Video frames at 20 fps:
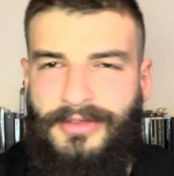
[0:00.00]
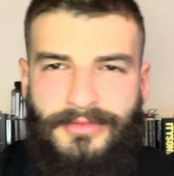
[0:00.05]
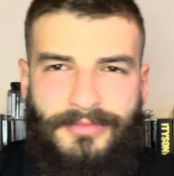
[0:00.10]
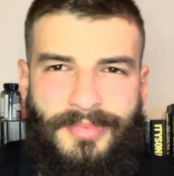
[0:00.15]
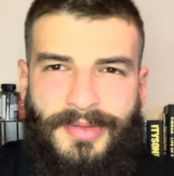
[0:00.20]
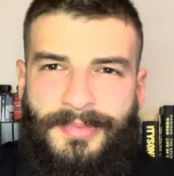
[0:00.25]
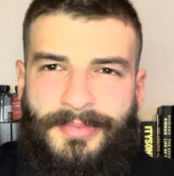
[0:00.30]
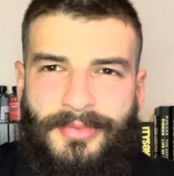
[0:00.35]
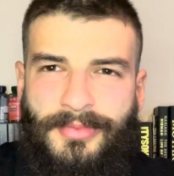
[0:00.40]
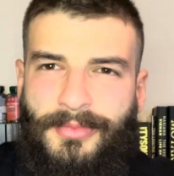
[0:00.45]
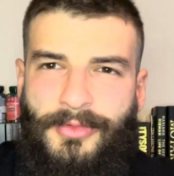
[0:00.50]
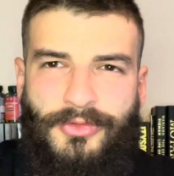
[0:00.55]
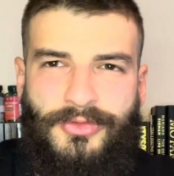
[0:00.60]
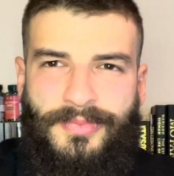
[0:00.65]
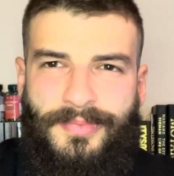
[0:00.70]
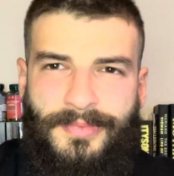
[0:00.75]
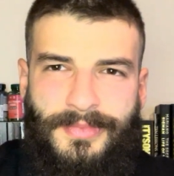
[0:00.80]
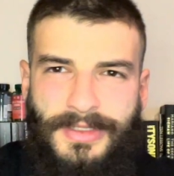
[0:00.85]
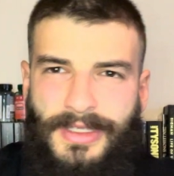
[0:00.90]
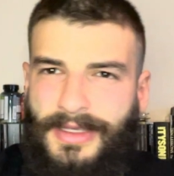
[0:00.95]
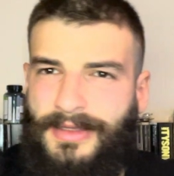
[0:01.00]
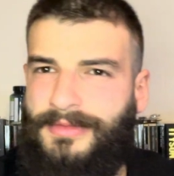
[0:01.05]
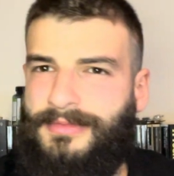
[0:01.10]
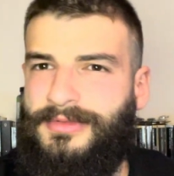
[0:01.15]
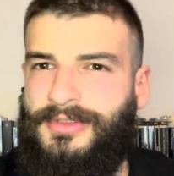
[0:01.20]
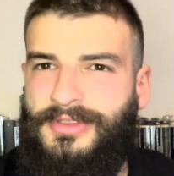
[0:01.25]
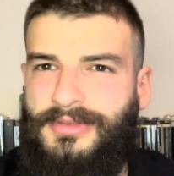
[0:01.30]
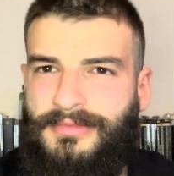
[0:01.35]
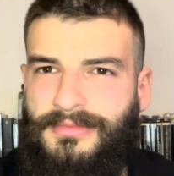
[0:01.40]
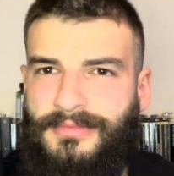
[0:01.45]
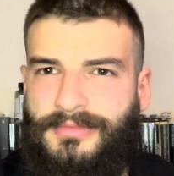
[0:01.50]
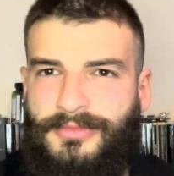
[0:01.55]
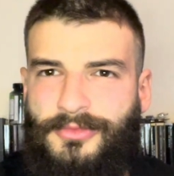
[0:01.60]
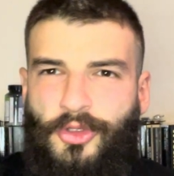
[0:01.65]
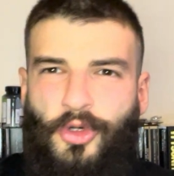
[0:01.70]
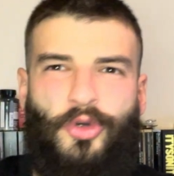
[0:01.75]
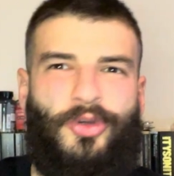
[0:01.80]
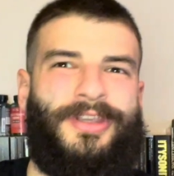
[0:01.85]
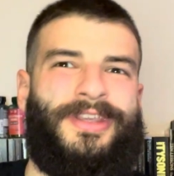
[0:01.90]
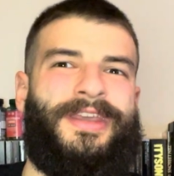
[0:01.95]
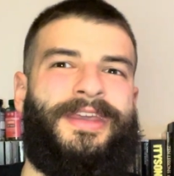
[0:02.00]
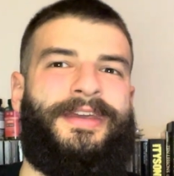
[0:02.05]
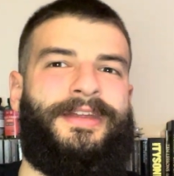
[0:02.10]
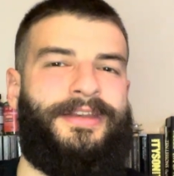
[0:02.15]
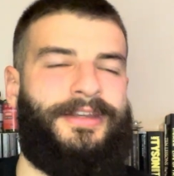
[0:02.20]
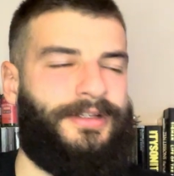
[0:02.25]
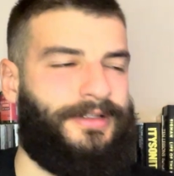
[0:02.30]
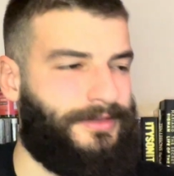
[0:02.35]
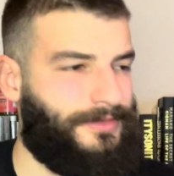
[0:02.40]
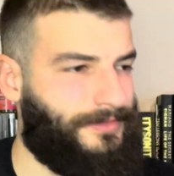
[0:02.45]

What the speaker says: People not caring.